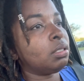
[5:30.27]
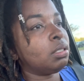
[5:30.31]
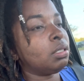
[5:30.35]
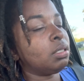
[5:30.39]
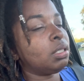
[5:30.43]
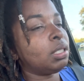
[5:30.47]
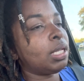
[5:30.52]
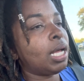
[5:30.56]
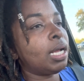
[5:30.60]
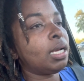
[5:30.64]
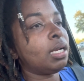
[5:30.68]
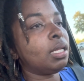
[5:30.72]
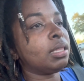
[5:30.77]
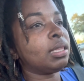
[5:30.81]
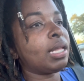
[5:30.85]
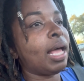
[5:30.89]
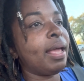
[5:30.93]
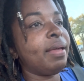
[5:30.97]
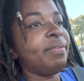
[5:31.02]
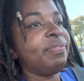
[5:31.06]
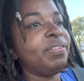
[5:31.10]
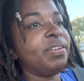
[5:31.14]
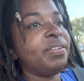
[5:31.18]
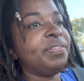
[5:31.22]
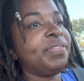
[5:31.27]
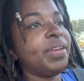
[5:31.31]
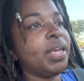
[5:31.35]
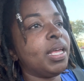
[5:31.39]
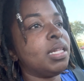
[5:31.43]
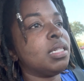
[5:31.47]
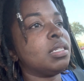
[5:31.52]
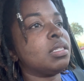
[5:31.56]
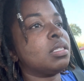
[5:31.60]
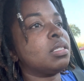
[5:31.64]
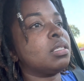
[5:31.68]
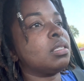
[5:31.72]
a lot of life
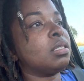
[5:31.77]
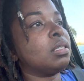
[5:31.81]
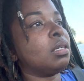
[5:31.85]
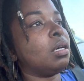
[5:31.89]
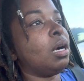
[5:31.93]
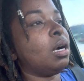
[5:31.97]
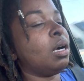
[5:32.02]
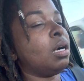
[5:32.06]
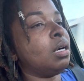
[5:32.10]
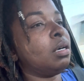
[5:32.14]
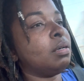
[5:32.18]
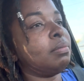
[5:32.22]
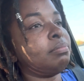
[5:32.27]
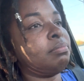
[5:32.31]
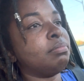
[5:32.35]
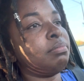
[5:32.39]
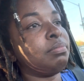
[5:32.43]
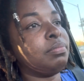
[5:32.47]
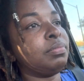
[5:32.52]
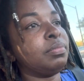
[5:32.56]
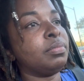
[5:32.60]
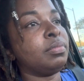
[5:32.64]
events. Um,